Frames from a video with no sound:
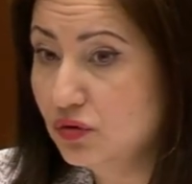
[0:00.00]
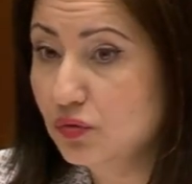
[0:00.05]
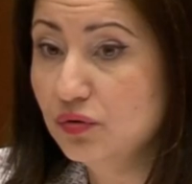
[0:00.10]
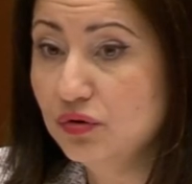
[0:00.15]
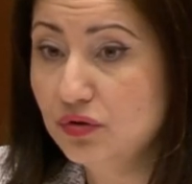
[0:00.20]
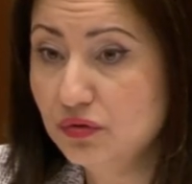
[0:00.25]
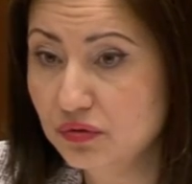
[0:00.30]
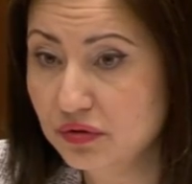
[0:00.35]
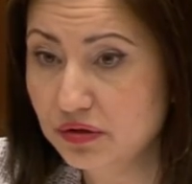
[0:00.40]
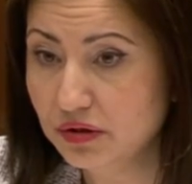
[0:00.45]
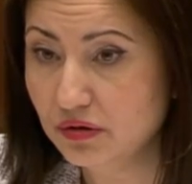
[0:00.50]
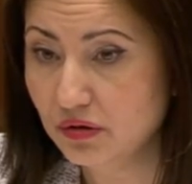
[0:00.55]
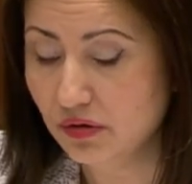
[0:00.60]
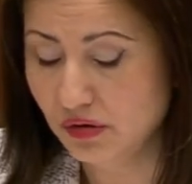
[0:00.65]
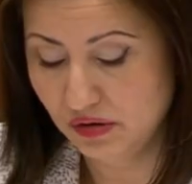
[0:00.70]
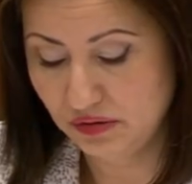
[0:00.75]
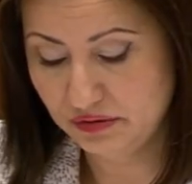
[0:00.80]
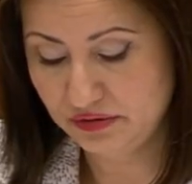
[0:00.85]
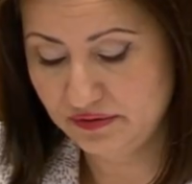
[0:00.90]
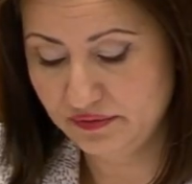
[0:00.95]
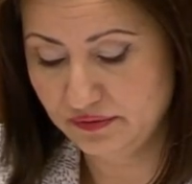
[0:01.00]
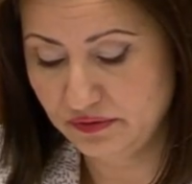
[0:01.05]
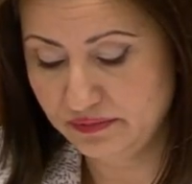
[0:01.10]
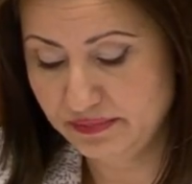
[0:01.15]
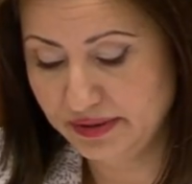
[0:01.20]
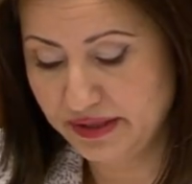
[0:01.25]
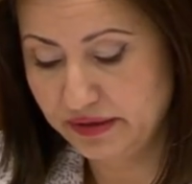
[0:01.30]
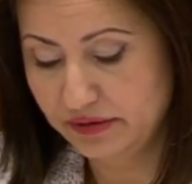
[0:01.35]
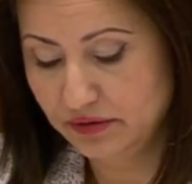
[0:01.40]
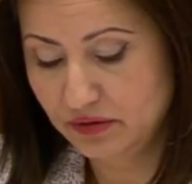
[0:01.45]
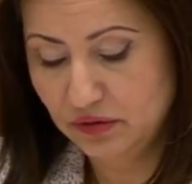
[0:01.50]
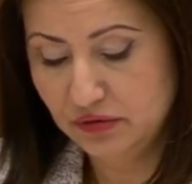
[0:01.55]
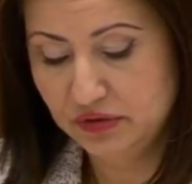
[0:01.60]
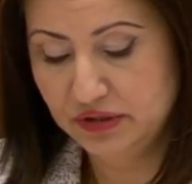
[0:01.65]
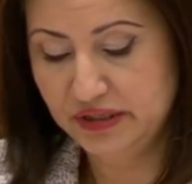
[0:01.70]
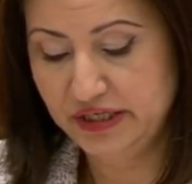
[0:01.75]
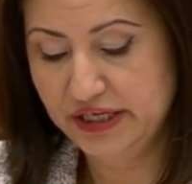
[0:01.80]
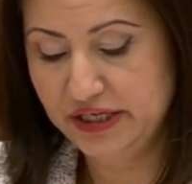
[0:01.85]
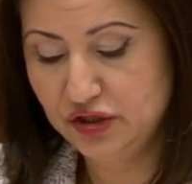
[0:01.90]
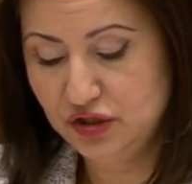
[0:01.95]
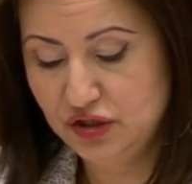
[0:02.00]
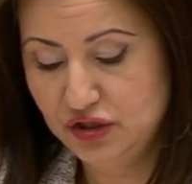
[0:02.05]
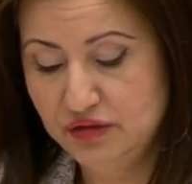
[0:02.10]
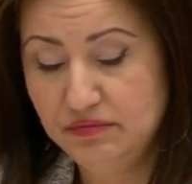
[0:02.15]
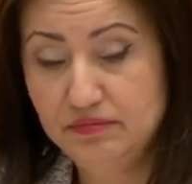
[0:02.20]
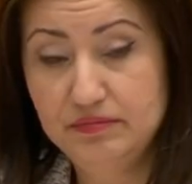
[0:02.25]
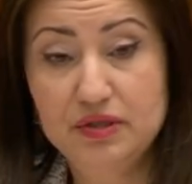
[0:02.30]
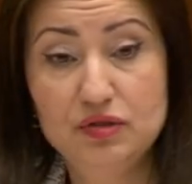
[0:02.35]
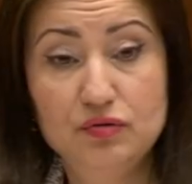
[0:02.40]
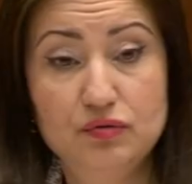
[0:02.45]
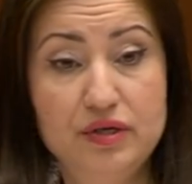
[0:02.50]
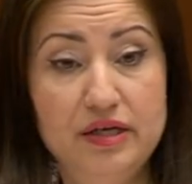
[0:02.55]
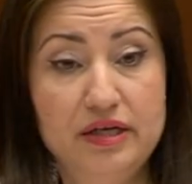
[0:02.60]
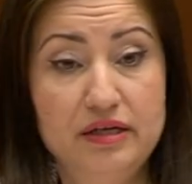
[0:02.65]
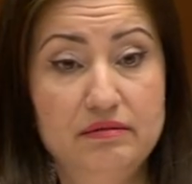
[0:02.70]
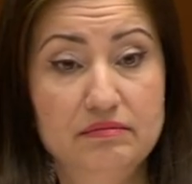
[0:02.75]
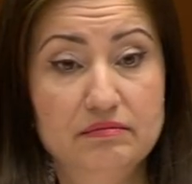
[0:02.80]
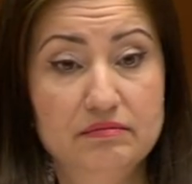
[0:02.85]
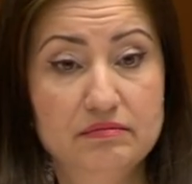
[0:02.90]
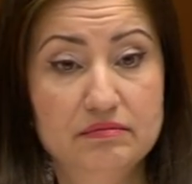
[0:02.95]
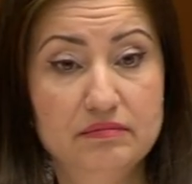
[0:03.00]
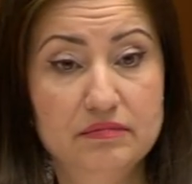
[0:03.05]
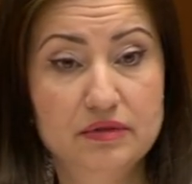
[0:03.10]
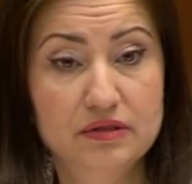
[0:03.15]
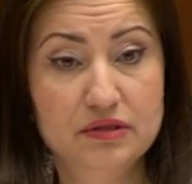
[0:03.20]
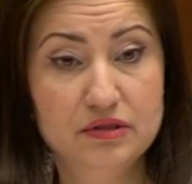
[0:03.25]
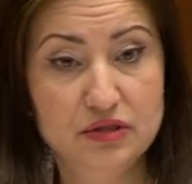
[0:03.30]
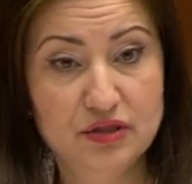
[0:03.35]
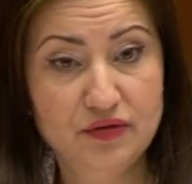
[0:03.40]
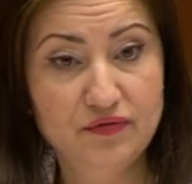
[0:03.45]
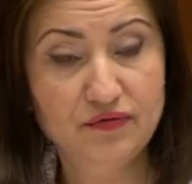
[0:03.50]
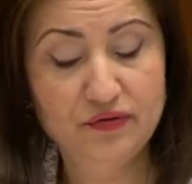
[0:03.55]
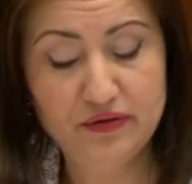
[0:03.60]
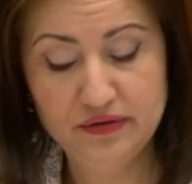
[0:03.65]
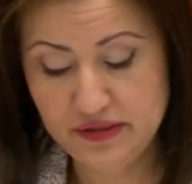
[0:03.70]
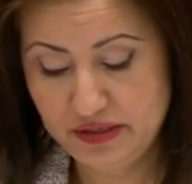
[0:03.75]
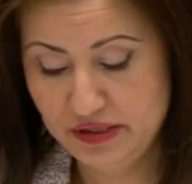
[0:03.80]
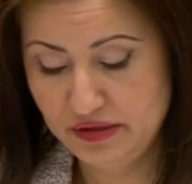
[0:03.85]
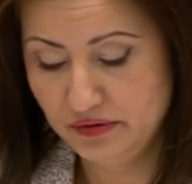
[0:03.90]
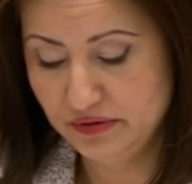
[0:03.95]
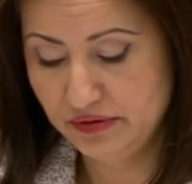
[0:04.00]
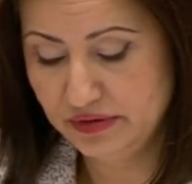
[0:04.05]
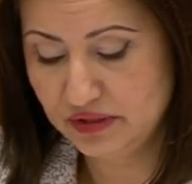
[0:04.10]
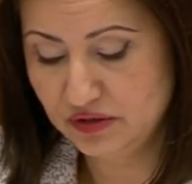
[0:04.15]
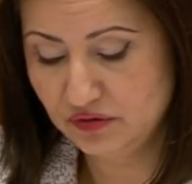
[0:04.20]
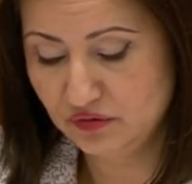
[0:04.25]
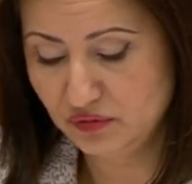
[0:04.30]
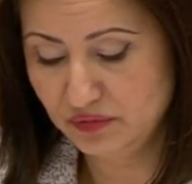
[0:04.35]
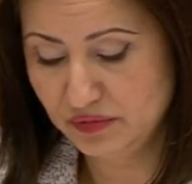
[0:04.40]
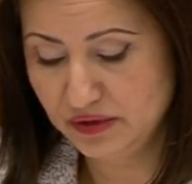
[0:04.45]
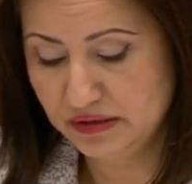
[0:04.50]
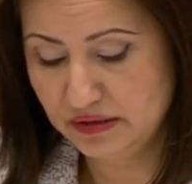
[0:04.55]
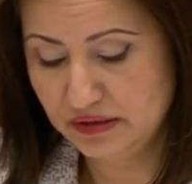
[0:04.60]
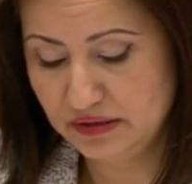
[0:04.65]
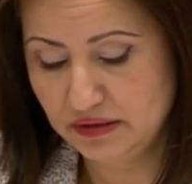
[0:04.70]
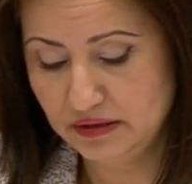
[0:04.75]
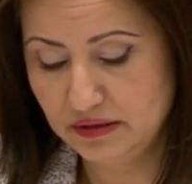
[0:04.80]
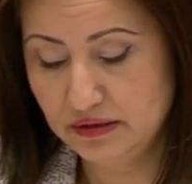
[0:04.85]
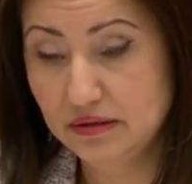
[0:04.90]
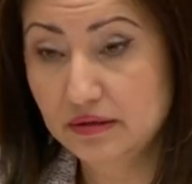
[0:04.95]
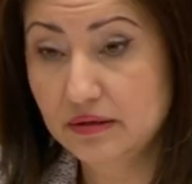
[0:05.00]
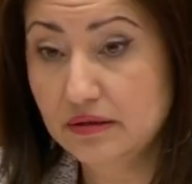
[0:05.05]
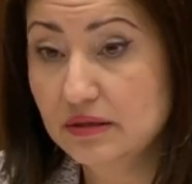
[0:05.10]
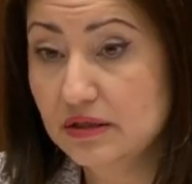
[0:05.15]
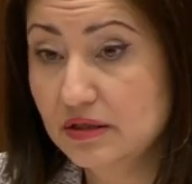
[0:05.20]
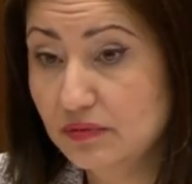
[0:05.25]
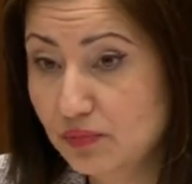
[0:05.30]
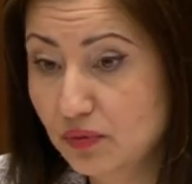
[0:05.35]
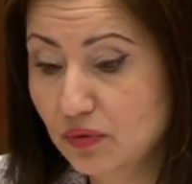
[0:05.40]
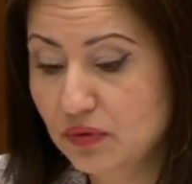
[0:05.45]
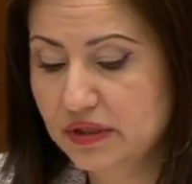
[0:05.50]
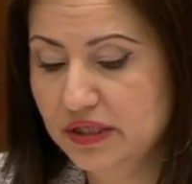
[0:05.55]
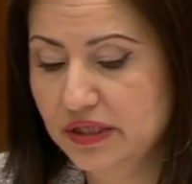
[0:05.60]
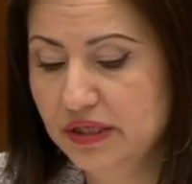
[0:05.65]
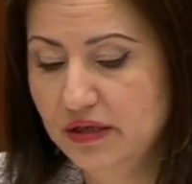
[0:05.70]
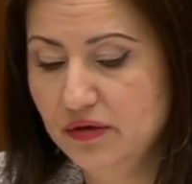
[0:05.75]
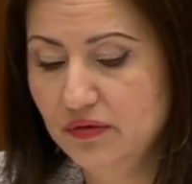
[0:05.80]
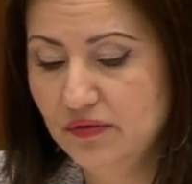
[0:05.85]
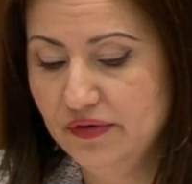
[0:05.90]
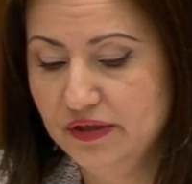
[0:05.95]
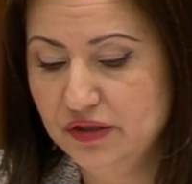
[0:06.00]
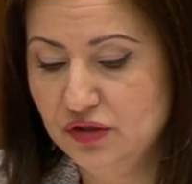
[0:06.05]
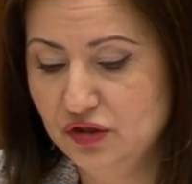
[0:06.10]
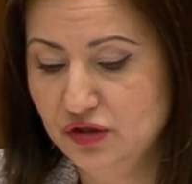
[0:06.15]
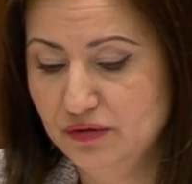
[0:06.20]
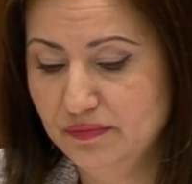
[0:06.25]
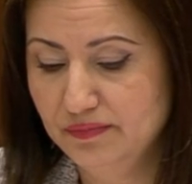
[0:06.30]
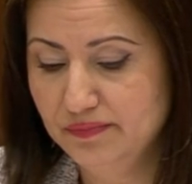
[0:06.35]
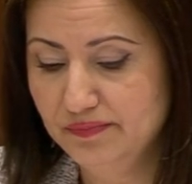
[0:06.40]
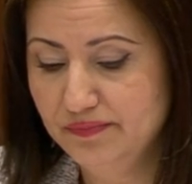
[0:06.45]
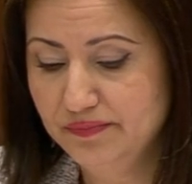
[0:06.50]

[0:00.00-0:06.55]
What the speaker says: to your calls for better coordination between different EU instruments supporting innovation.